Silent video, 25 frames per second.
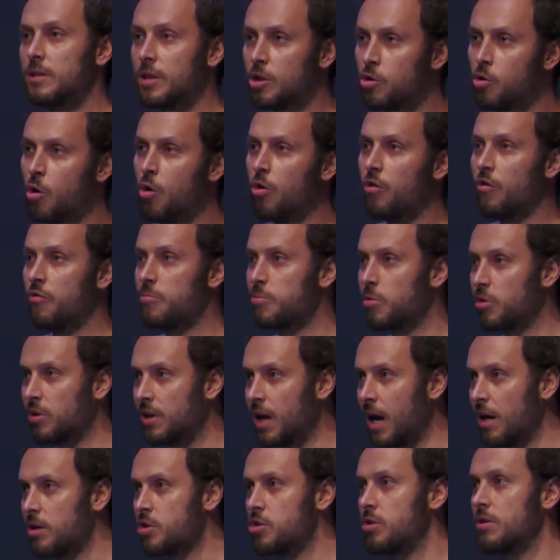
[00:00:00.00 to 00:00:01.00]
the goal of
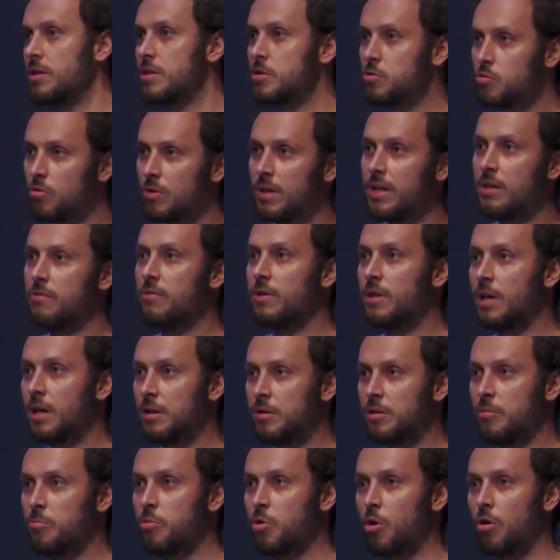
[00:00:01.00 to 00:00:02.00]
production is to
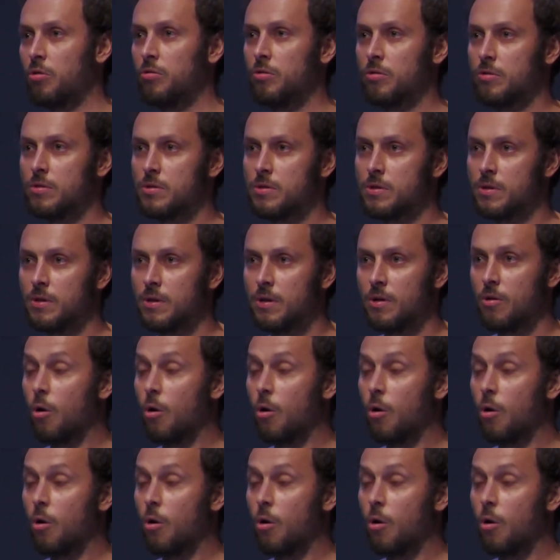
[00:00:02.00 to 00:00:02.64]
liquidate the products,